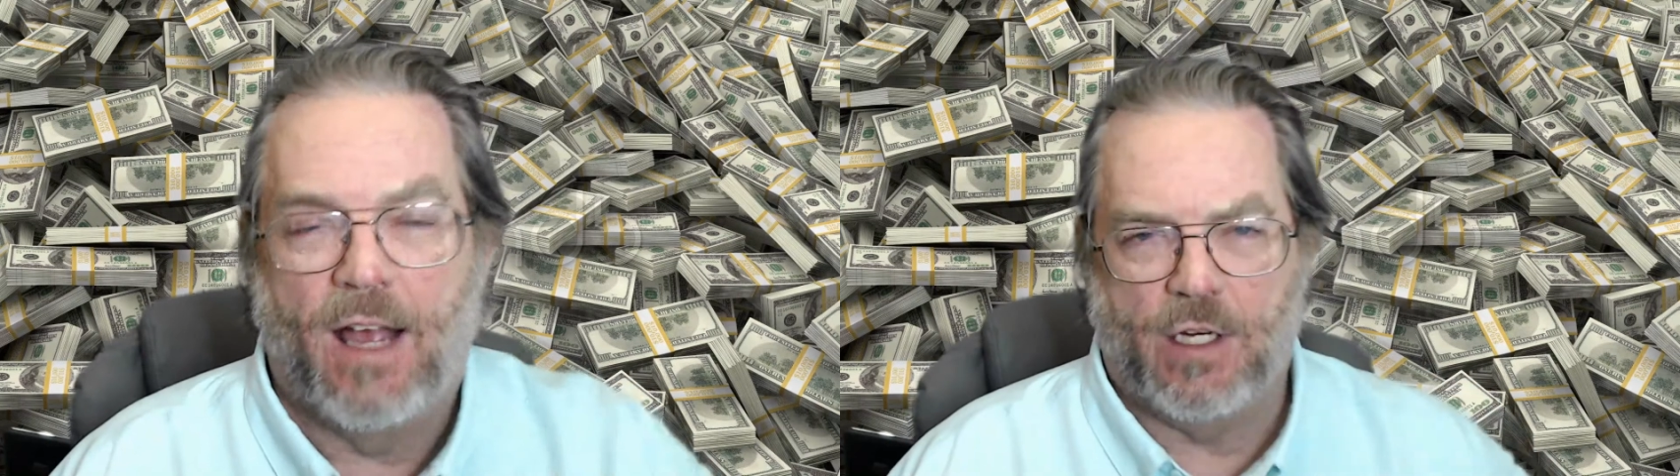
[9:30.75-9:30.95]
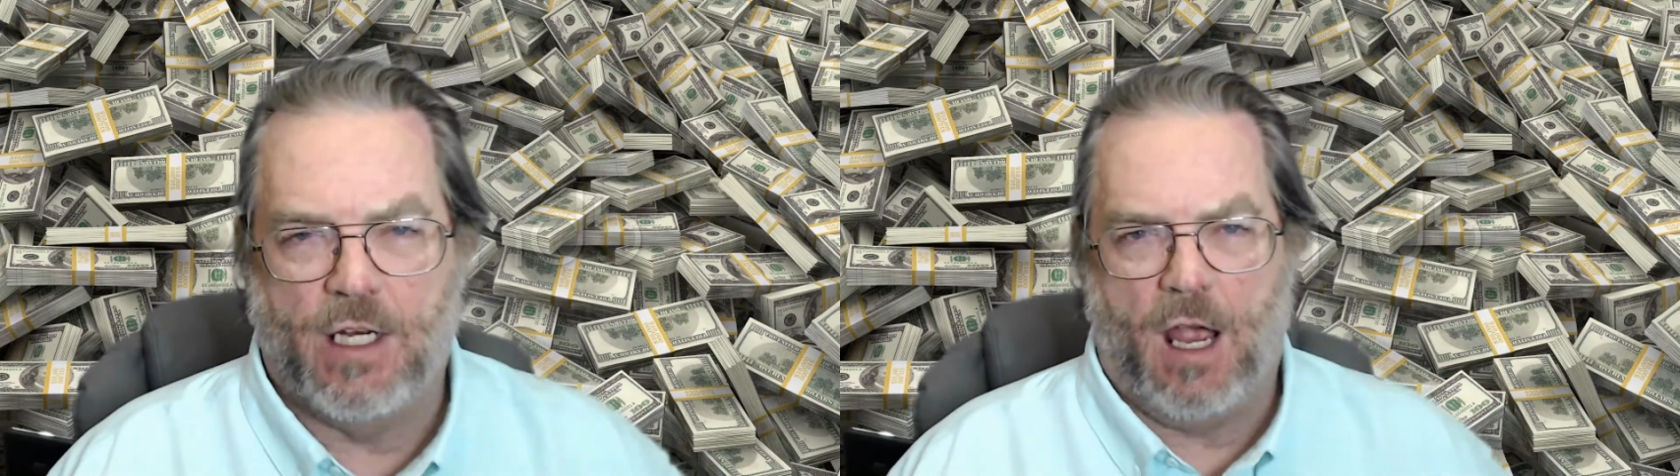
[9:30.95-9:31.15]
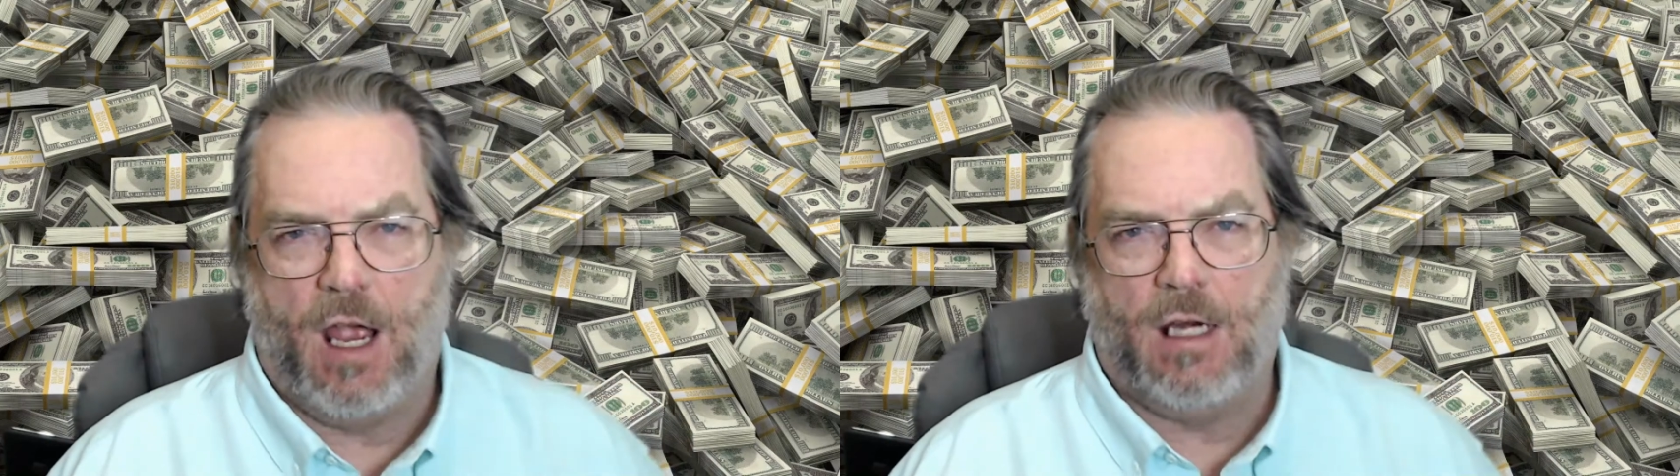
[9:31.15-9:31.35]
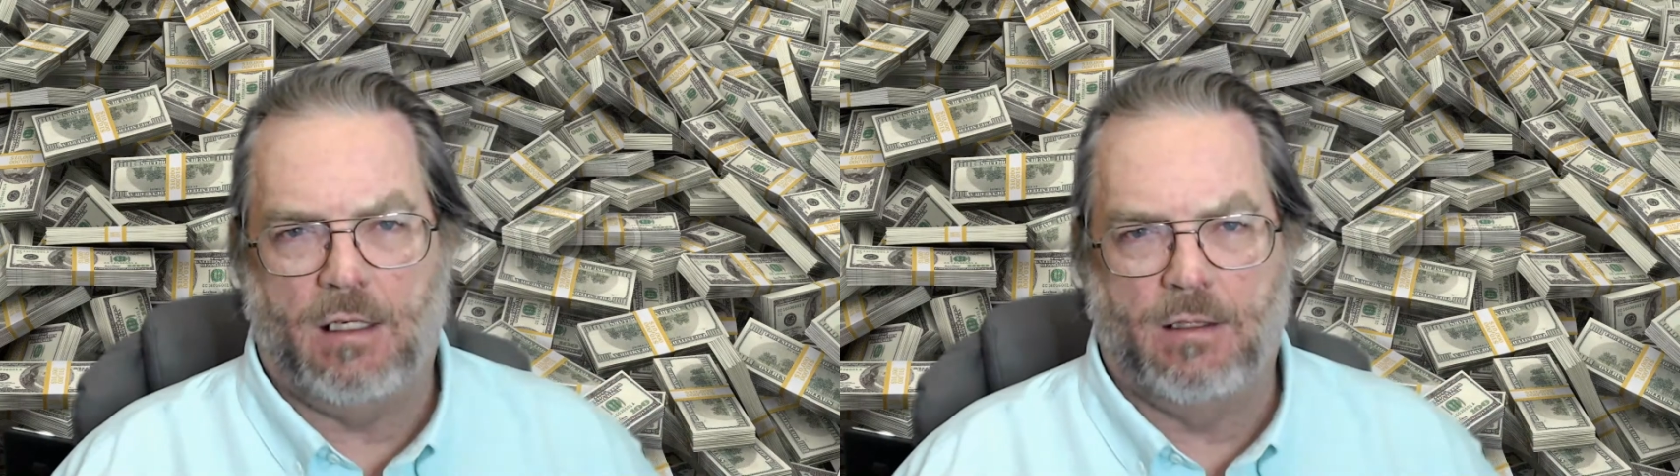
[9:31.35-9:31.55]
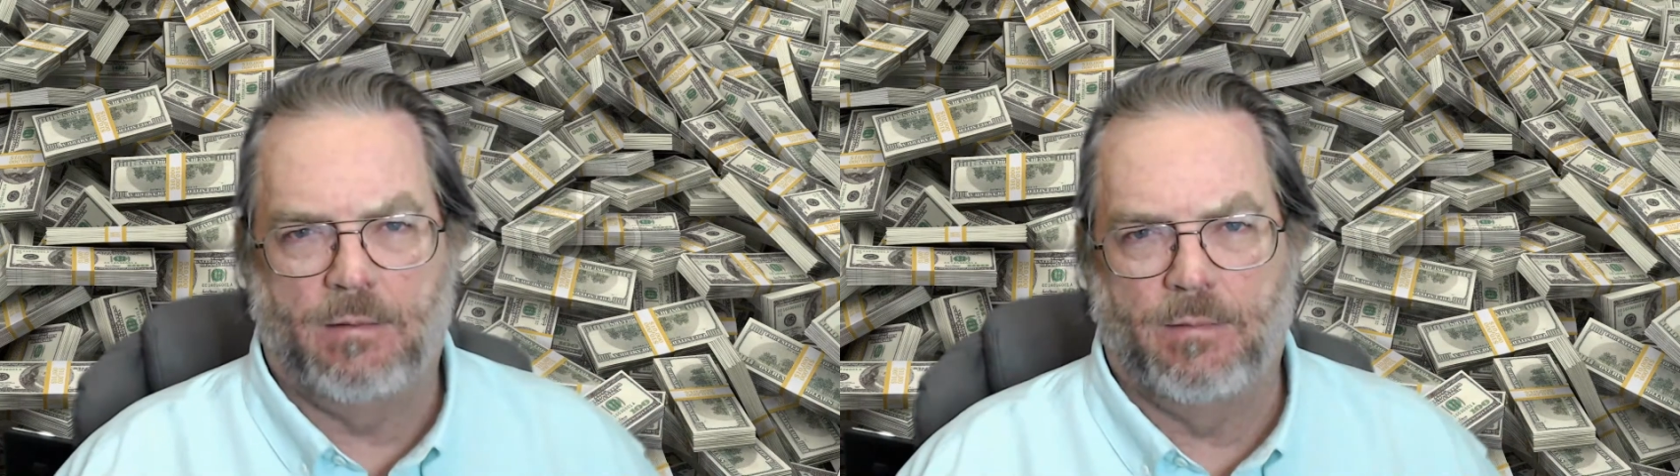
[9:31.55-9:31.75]
cock,
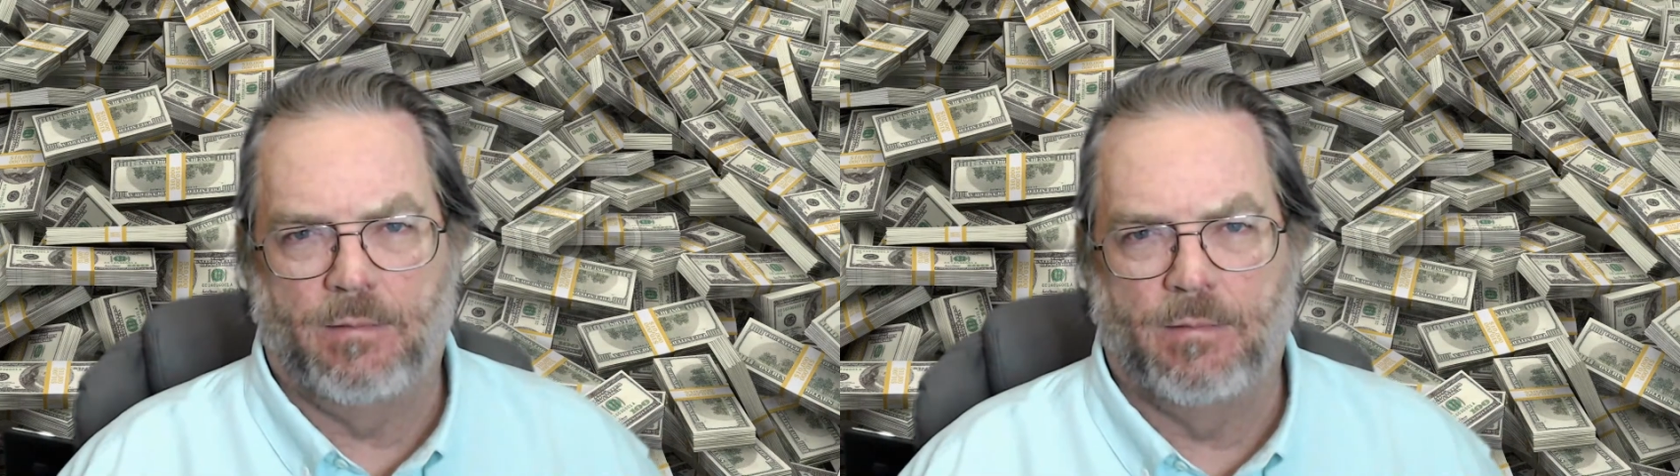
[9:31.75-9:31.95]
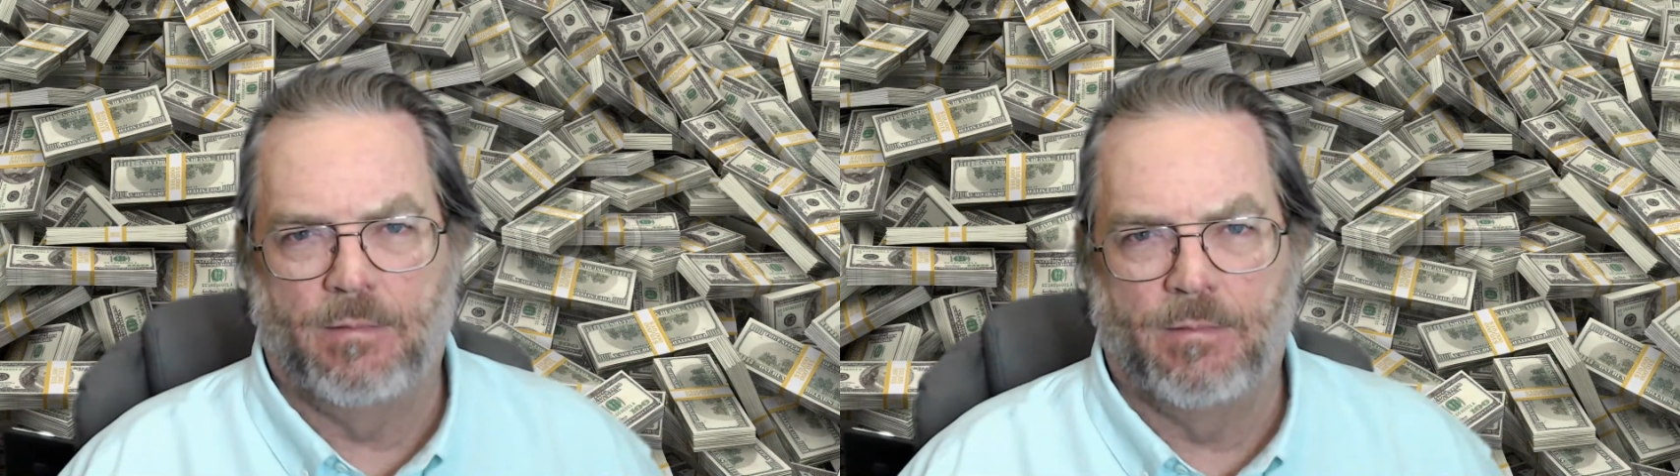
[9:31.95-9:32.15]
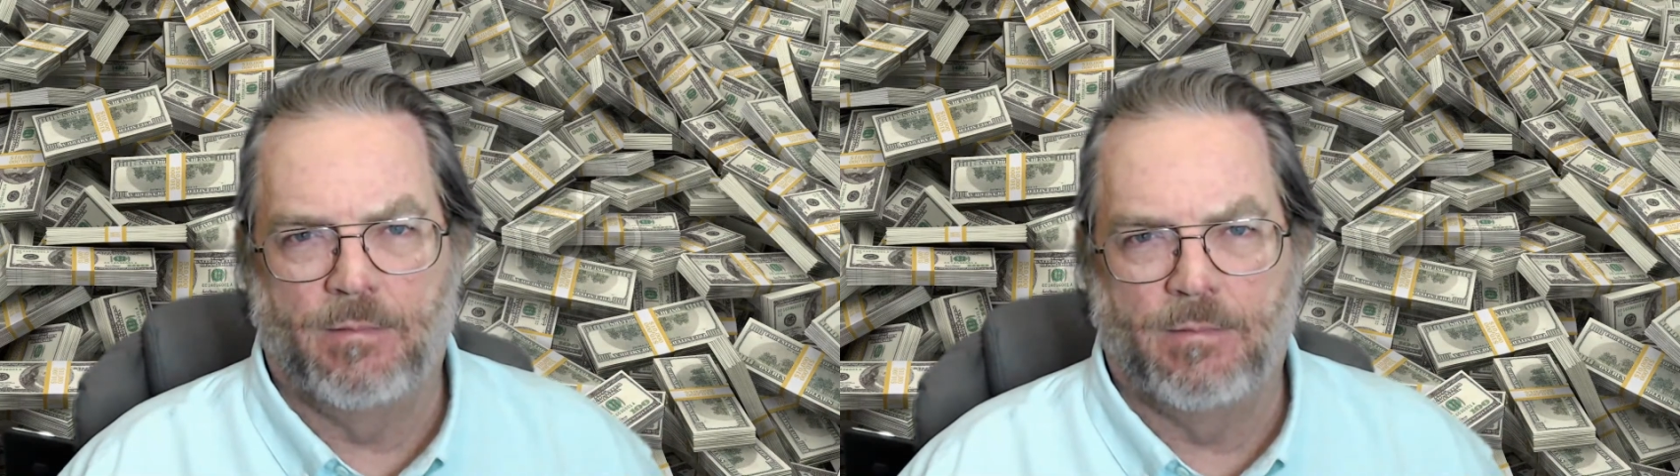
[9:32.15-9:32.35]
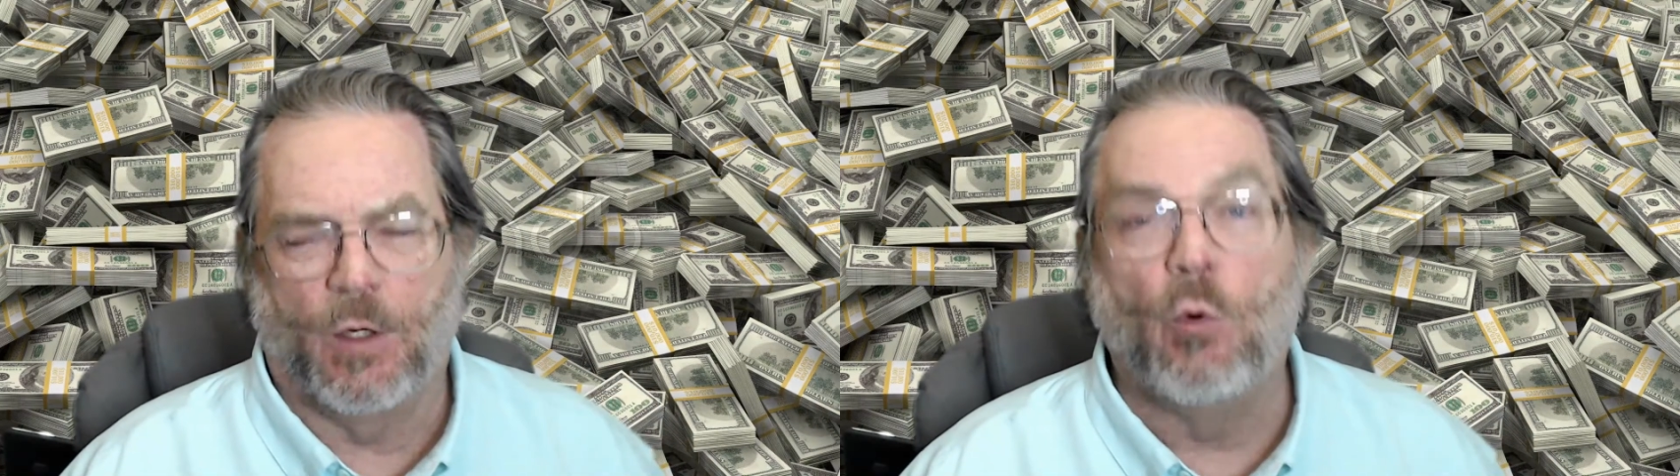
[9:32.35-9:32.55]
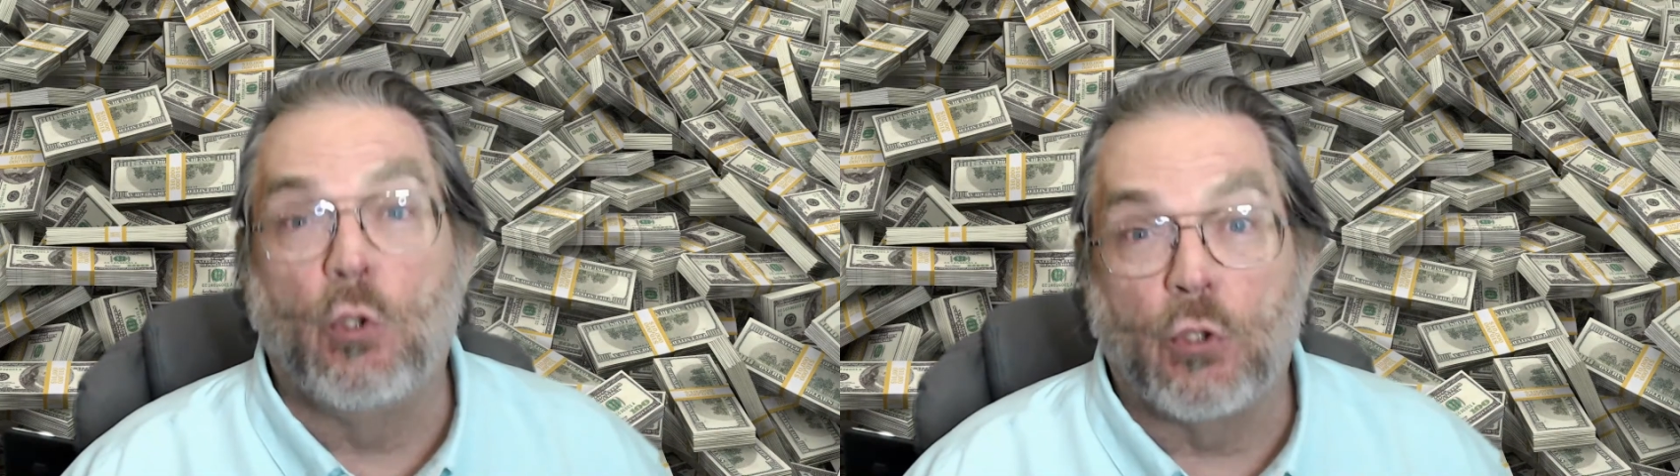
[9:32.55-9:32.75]
a
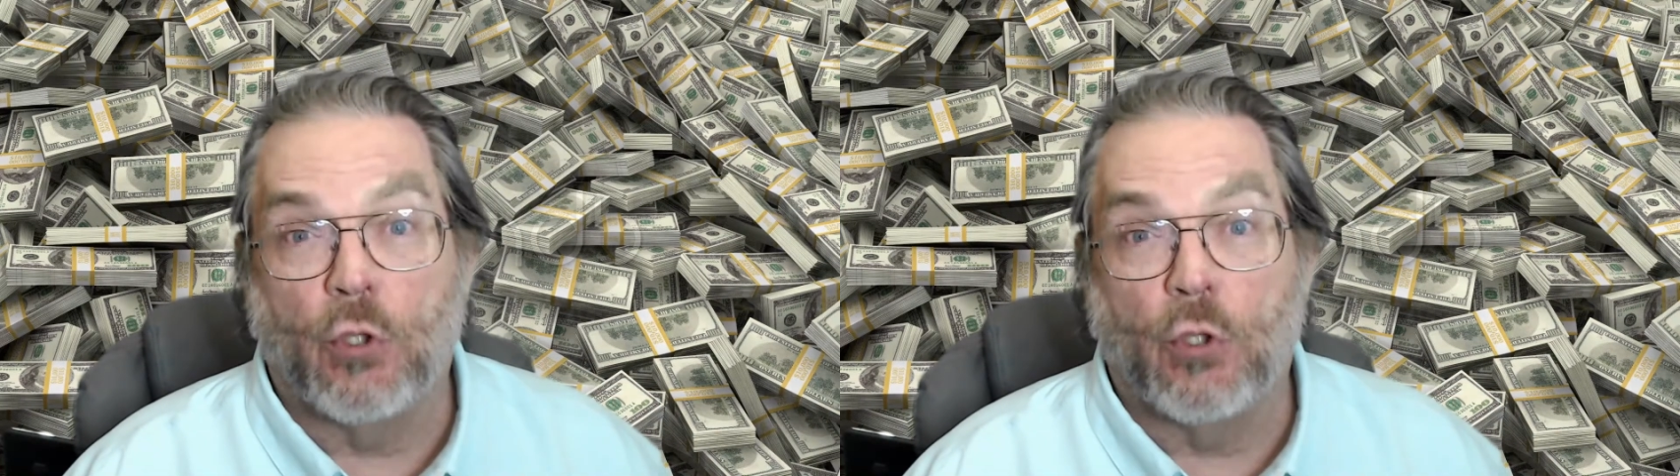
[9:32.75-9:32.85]
rooster,